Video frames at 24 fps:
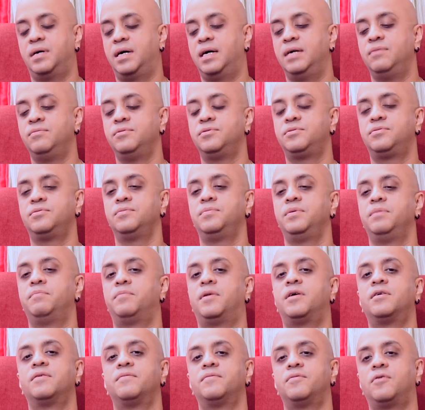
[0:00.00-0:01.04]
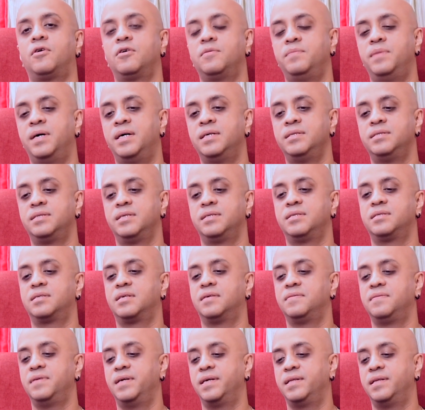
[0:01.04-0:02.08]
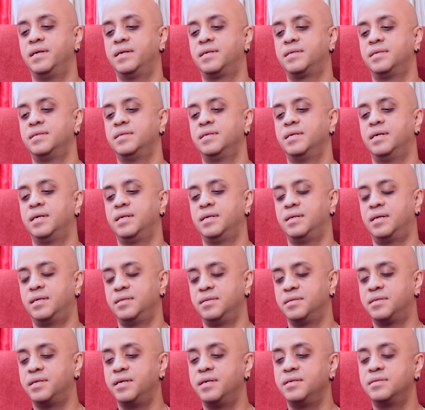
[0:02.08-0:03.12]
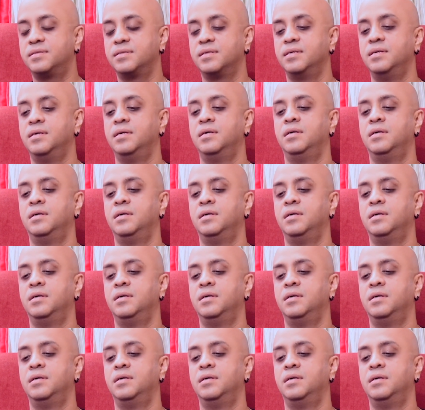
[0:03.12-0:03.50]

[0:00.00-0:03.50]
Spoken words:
I used to be part of rock bands and stuff like that and other things.